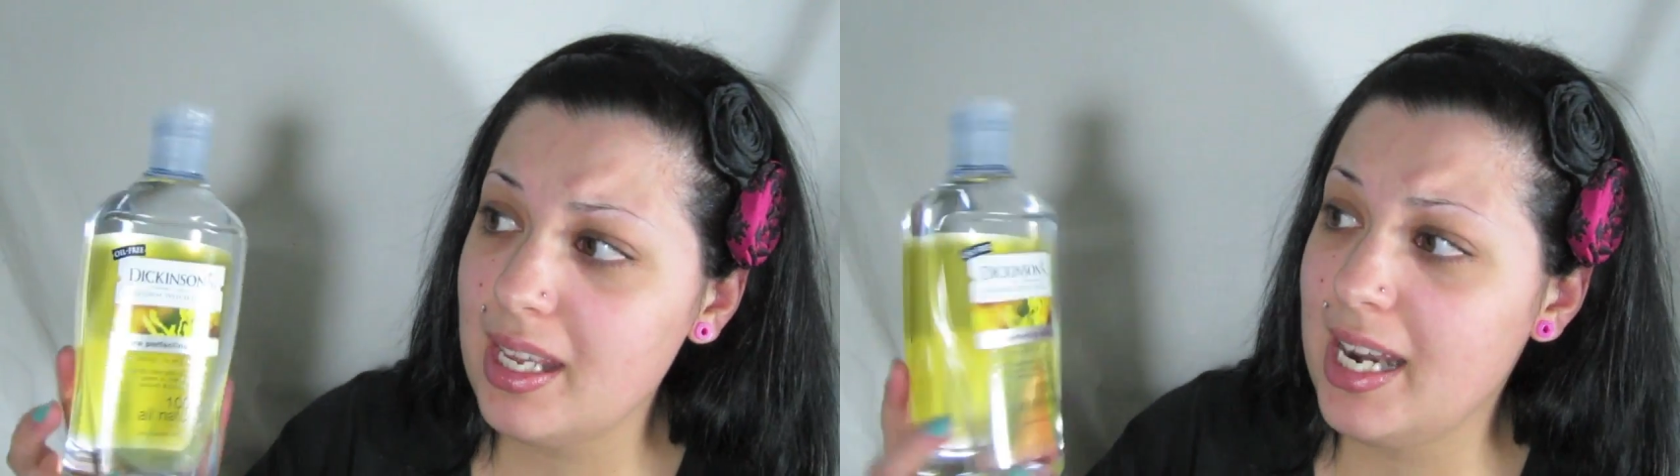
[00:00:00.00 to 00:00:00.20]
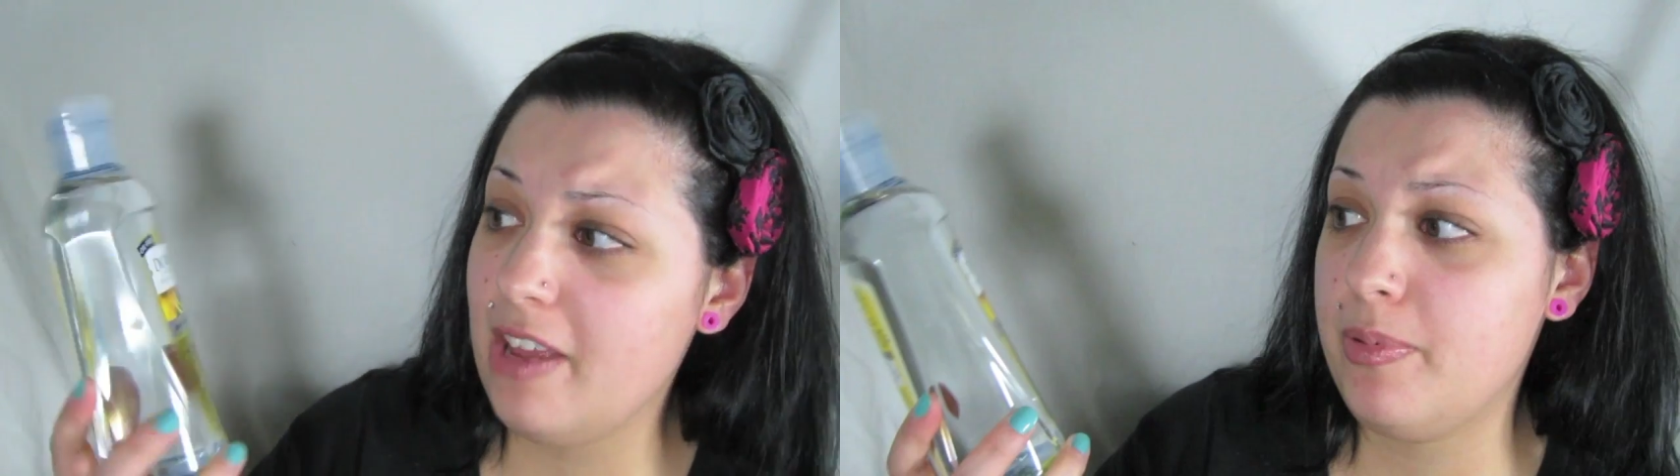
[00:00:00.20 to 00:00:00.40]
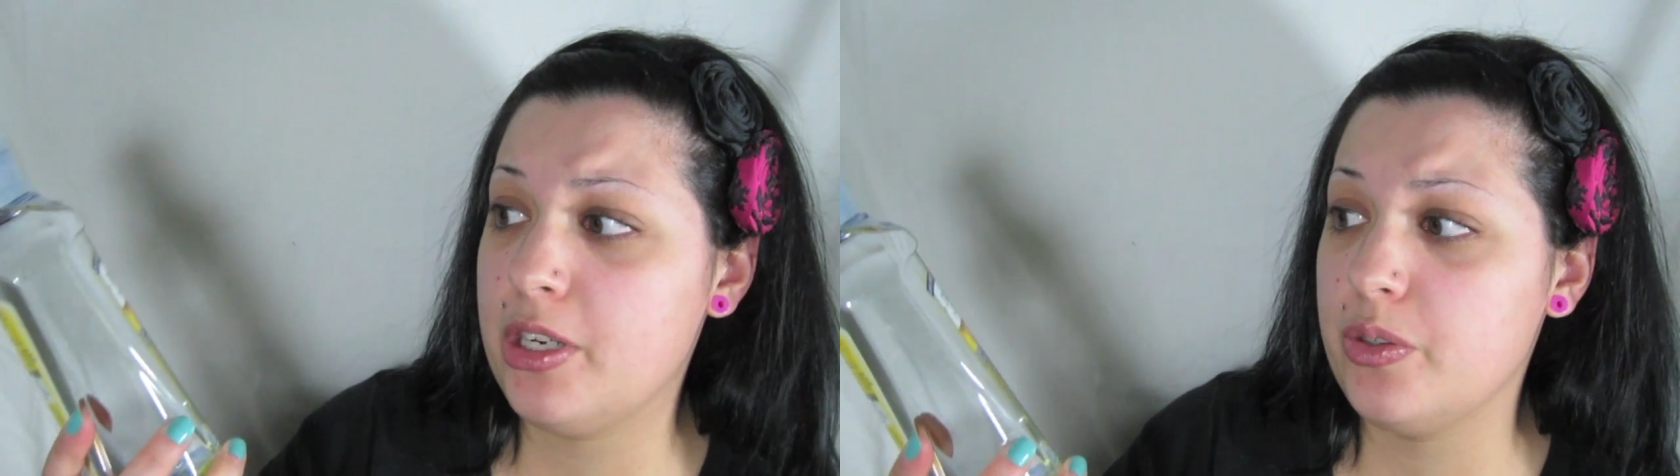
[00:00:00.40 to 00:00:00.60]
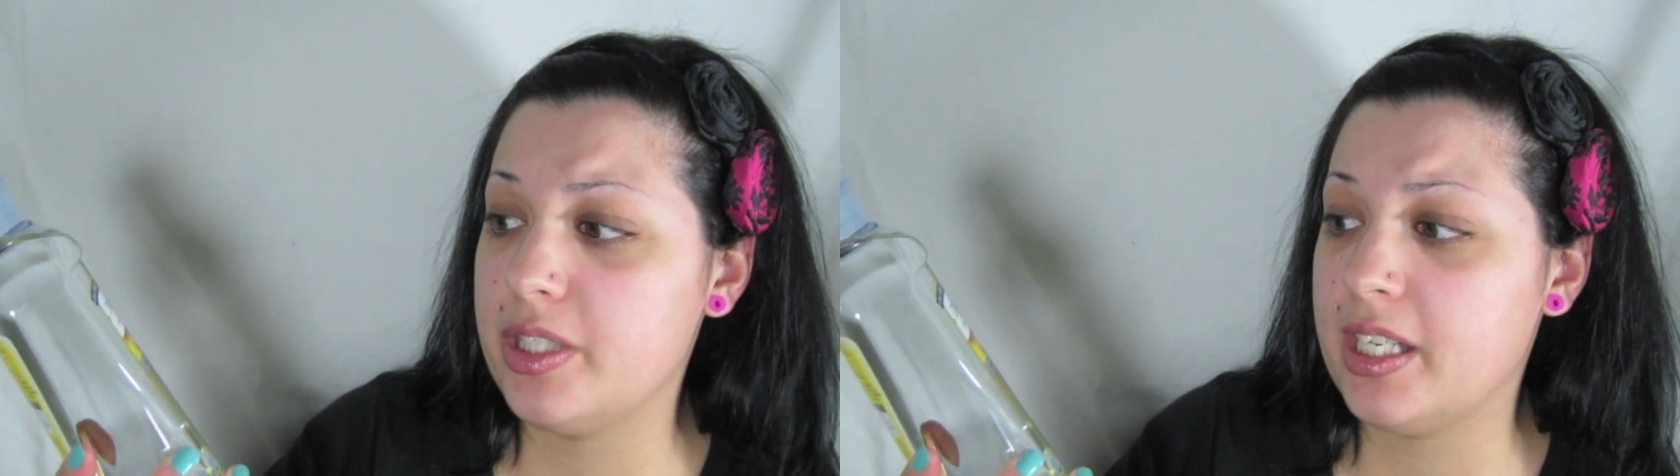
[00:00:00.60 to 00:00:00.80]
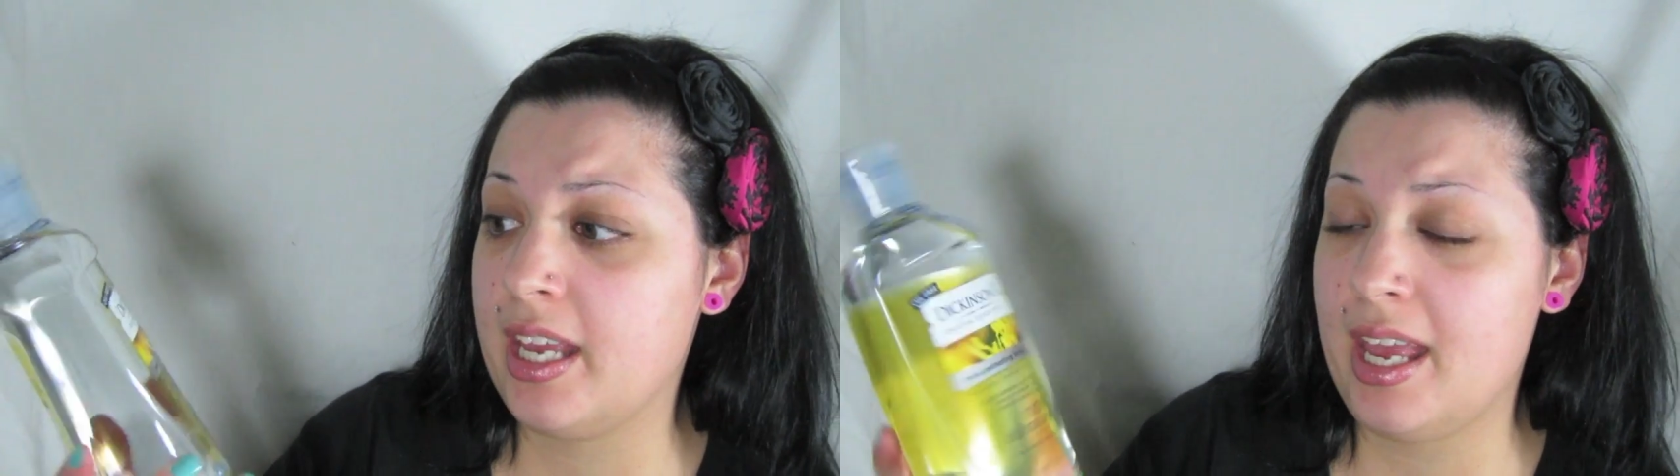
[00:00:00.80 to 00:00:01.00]
and I've been
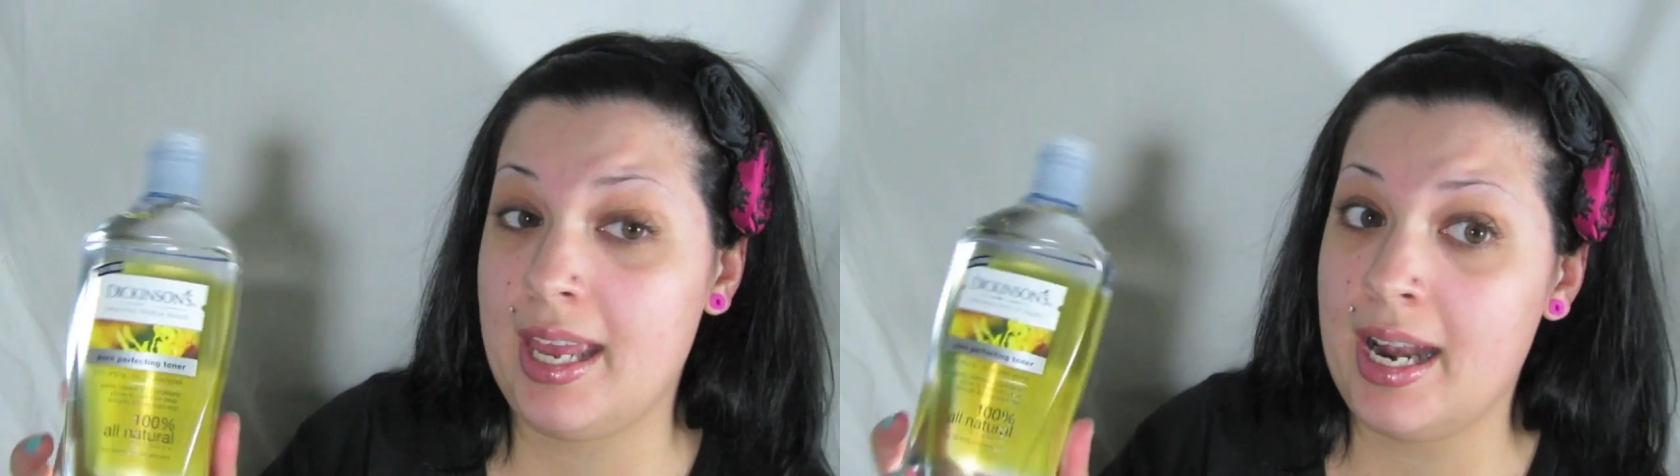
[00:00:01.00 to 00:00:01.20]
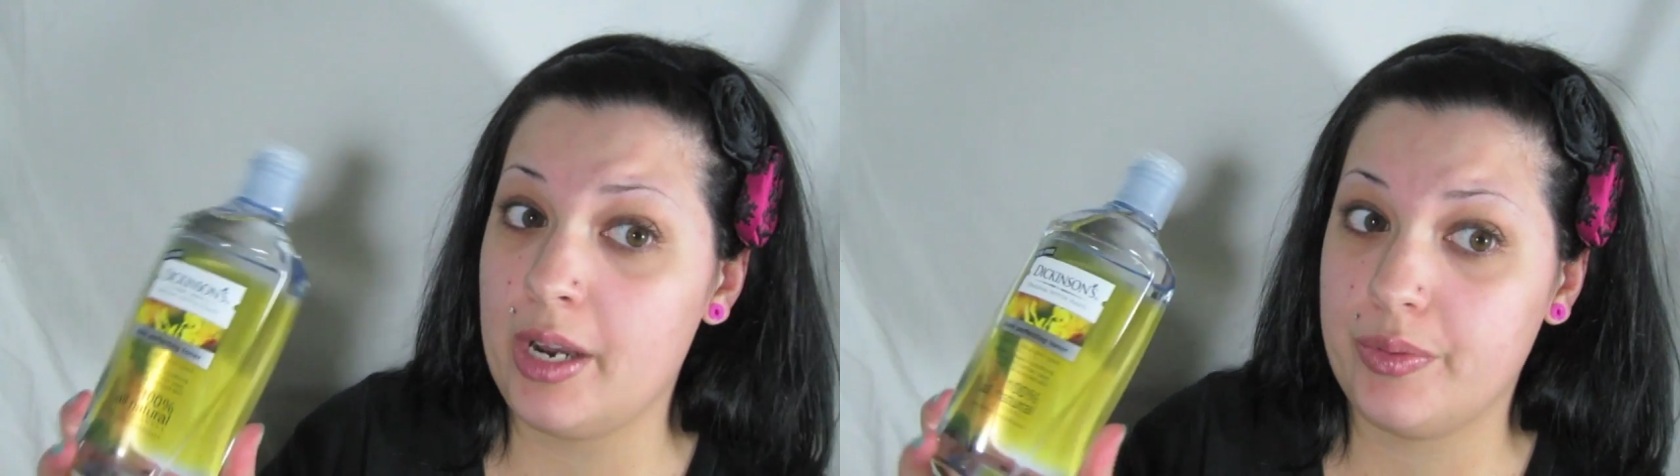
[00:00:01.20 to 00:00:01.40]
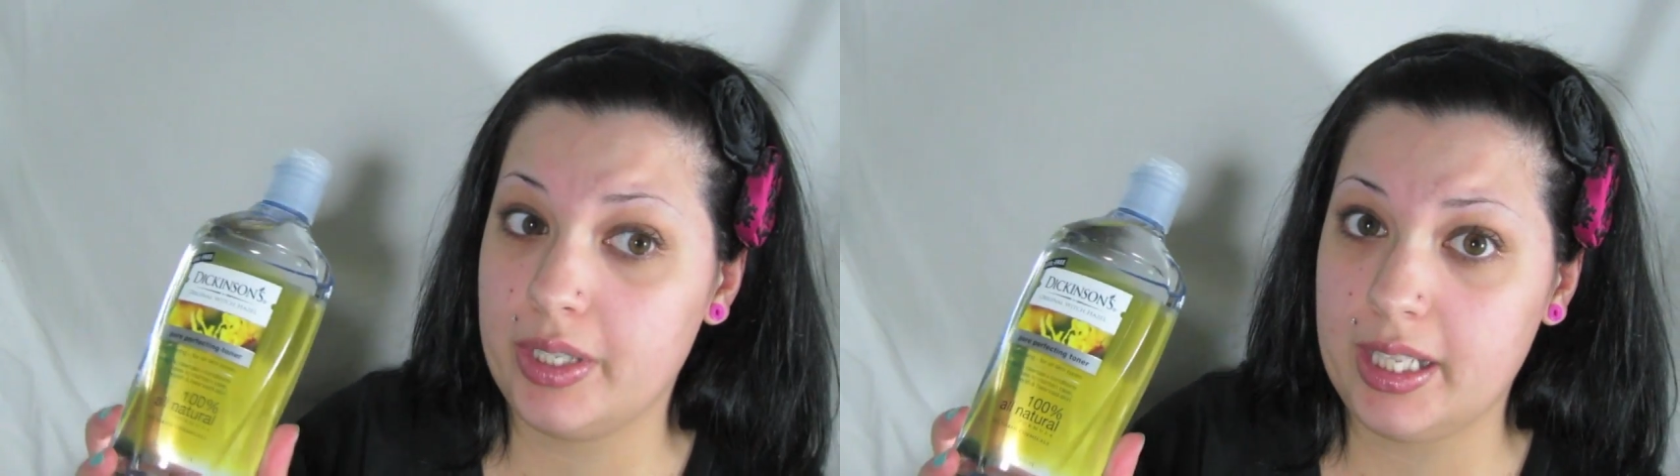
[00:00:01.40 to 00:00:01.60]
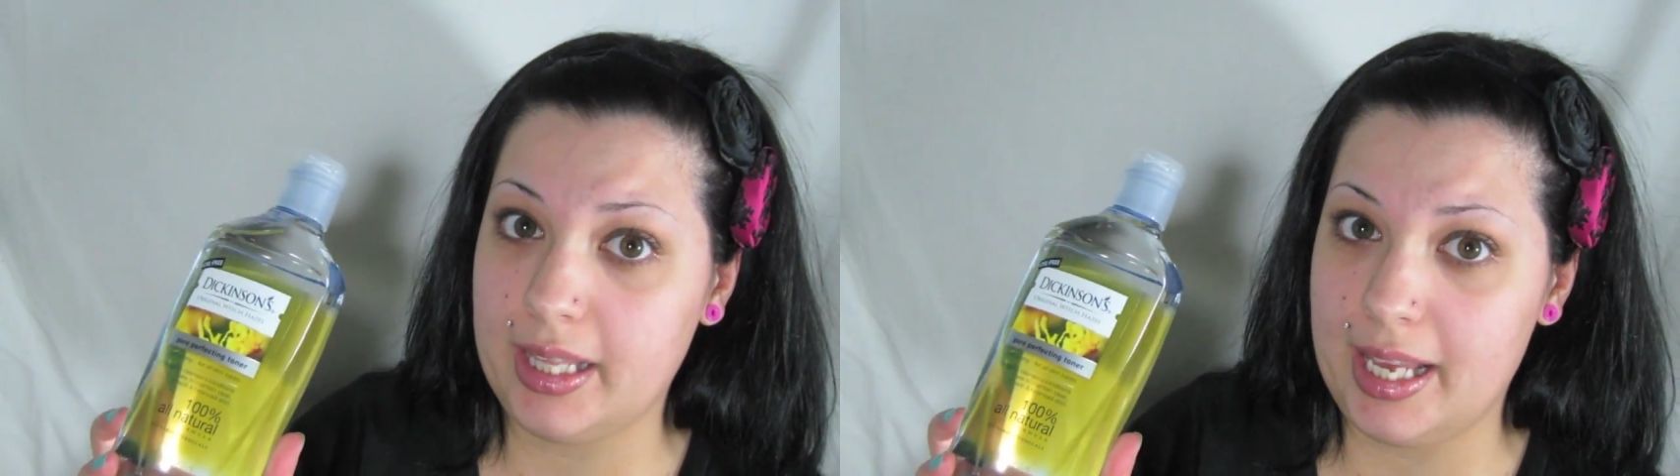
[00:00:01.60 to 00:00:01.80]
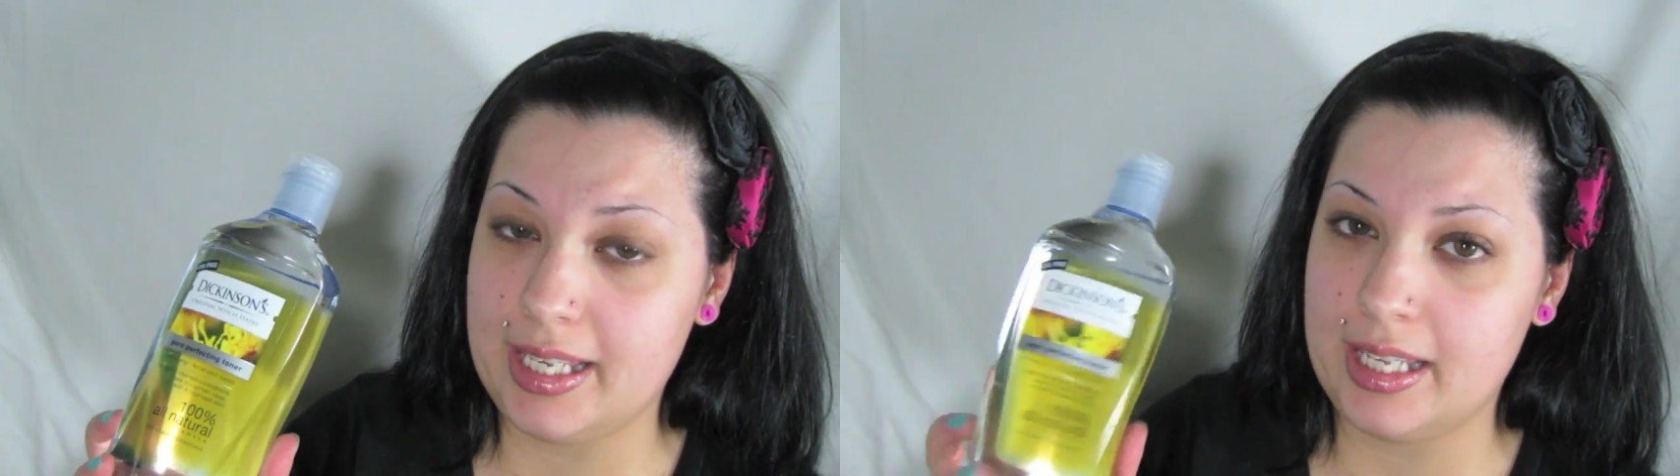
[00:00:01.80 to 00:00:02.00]
using it, and I really
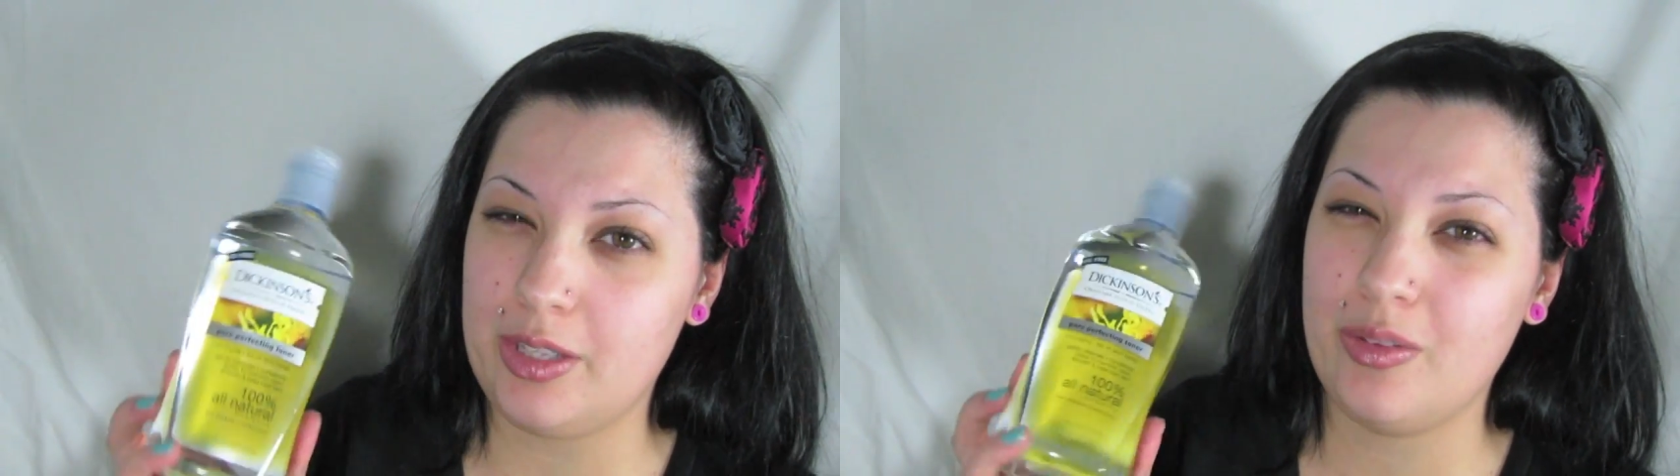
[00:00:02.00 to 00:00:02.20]
like it.